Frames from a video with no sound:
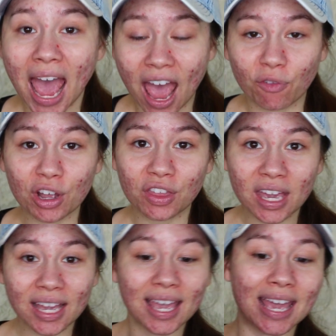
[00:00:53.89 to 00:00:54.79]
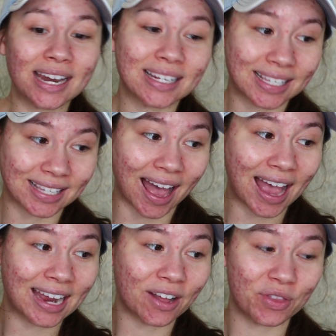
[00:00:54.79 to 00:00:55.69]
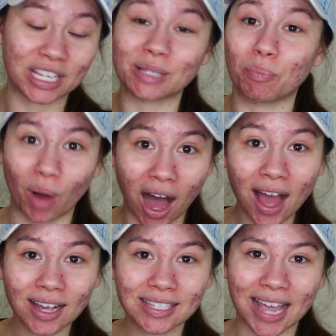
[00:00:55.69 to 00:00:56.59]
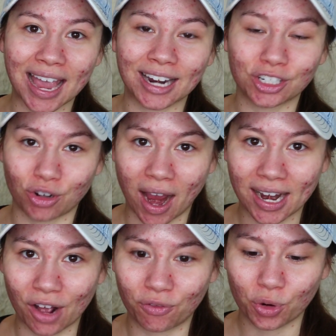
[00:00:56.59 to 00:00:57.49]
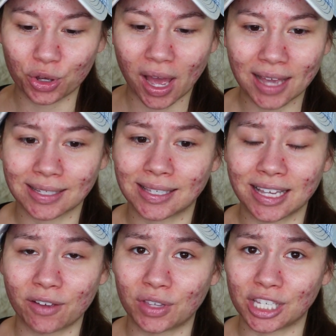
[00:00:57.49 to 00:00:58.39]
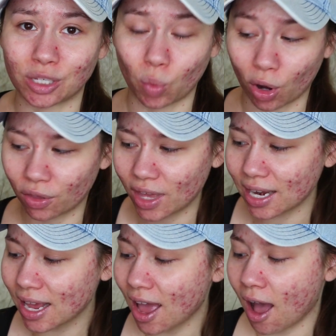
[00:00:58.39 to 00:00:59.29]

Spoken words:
everything inside this box and try it out for you guys and see if this is worth it.